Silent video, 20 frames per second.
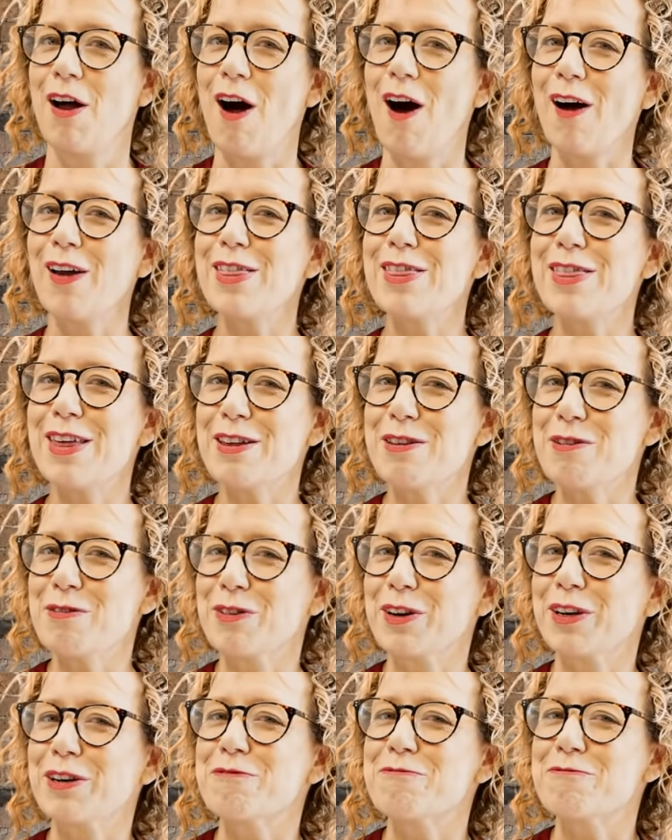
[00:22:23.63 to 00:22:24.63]
I think you're
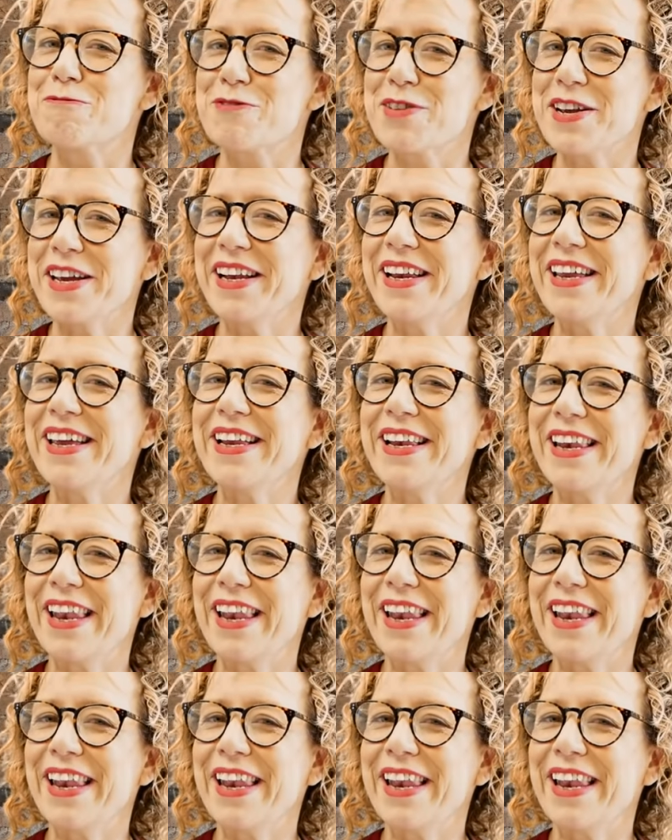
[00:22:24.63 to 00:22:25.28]
going to really